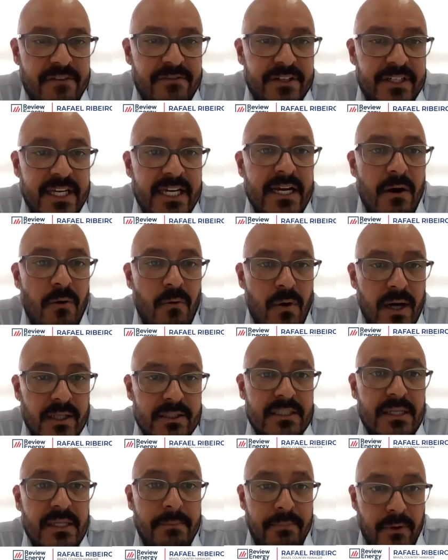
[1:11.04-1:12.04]
gigawatts
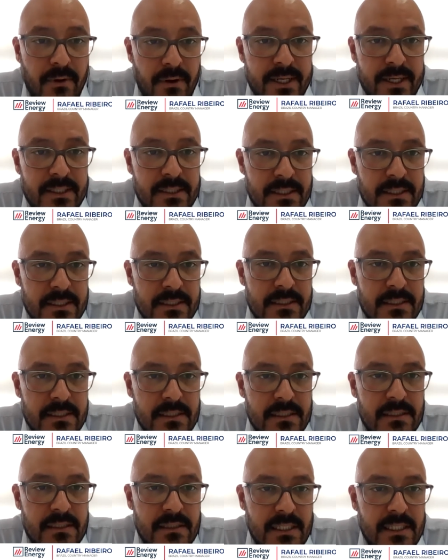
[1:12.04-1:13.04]
deployed
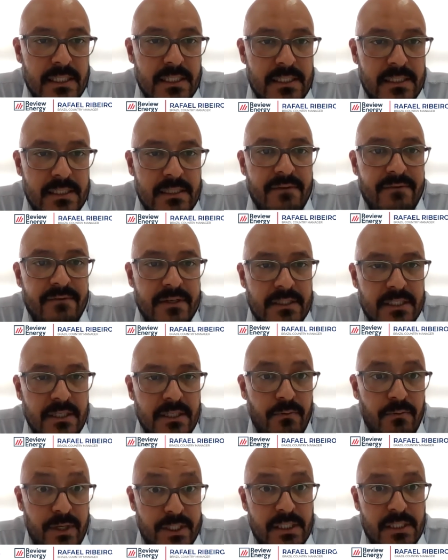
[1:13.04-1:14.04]
since 17,
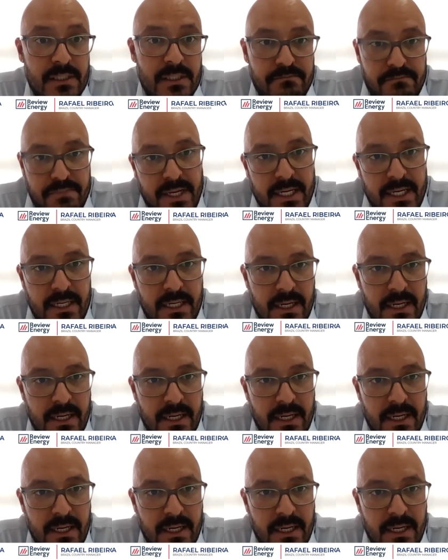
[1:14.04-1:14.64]
which is big.